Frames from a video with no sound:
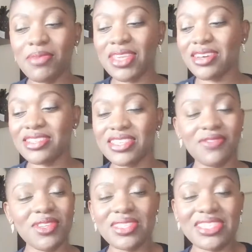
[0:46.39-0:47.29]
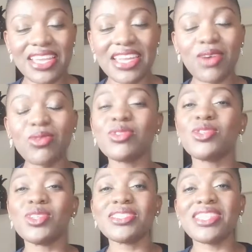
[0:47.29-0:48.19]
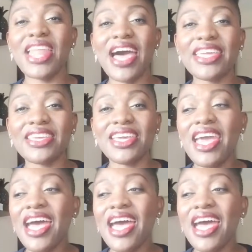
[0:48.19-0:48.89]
Because if you stand out, you just like